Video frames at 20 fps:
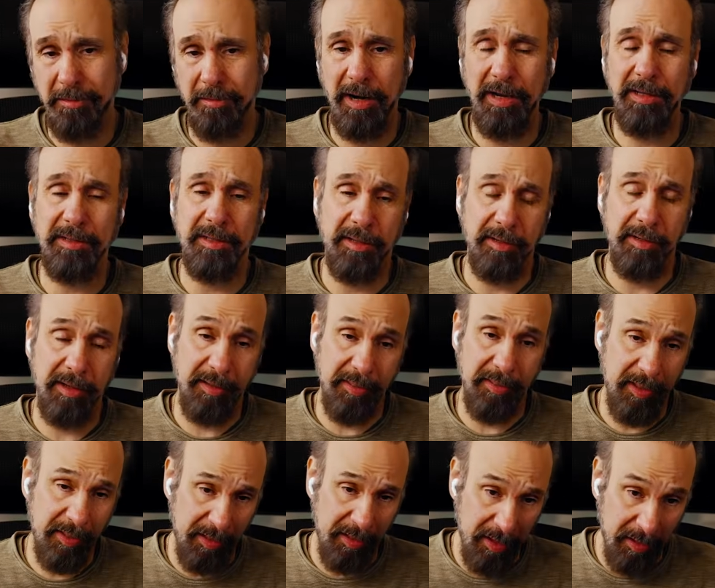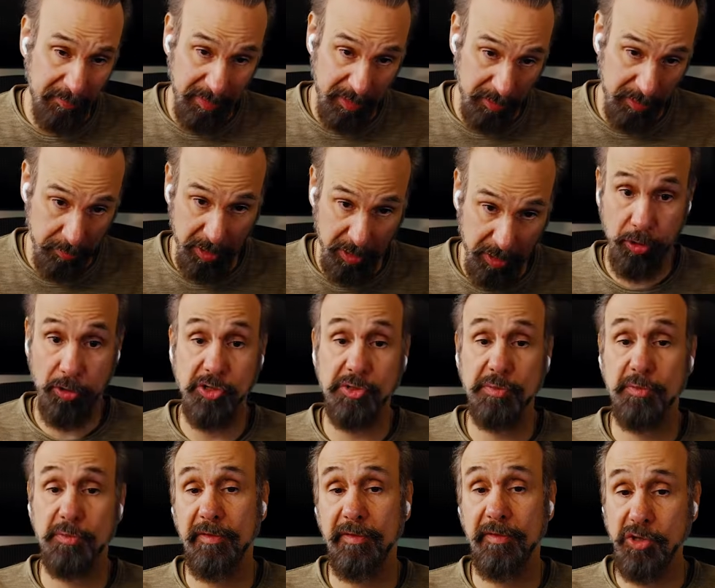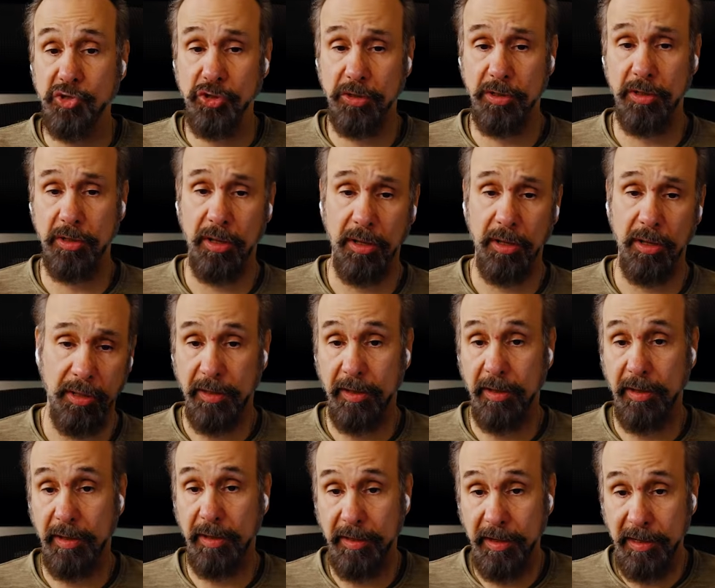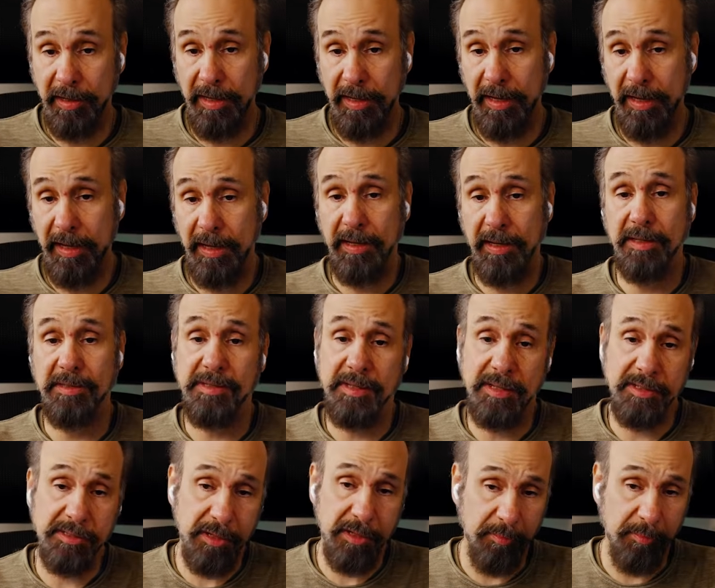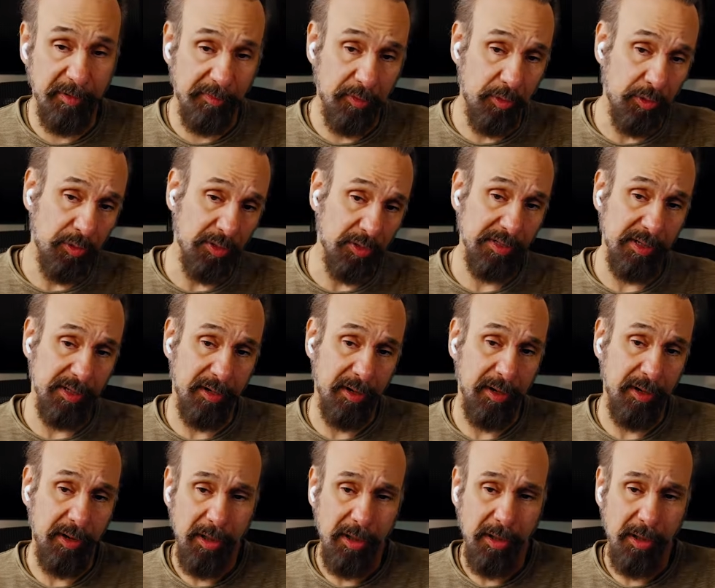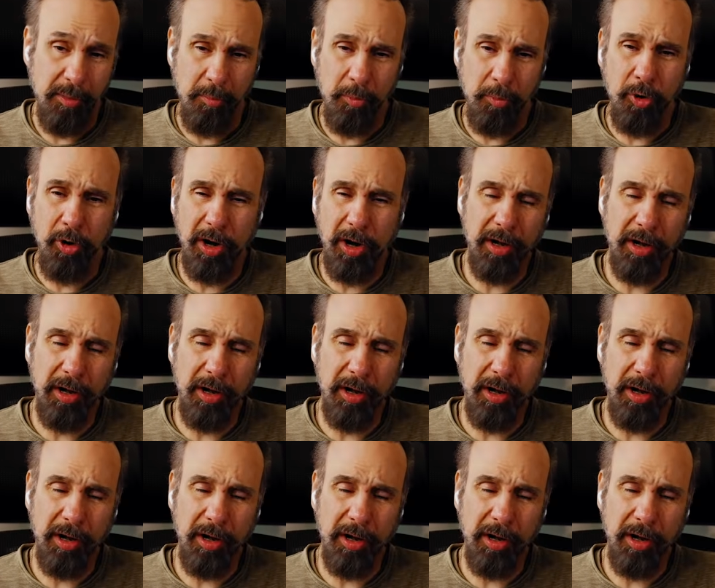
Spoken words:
right? And then they have the recurrence prevention. The Lean and Six Sigma focus are more